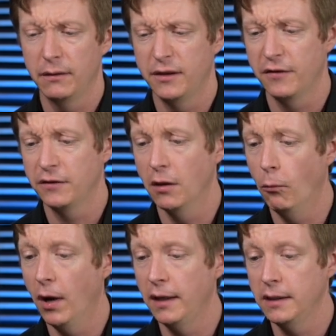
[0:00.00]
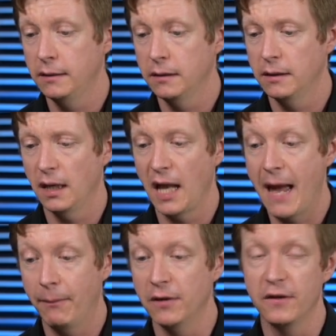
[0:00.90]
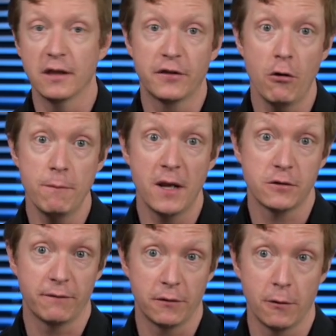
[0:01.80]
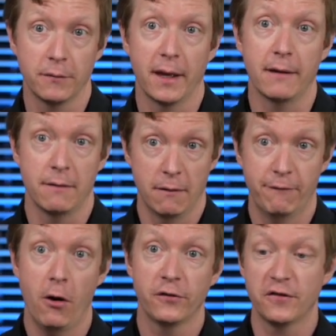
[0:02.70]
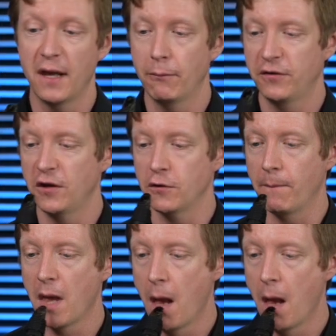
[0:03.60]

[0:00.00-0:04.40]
This, the one that happens in the third measure of the third line follows the same procedure.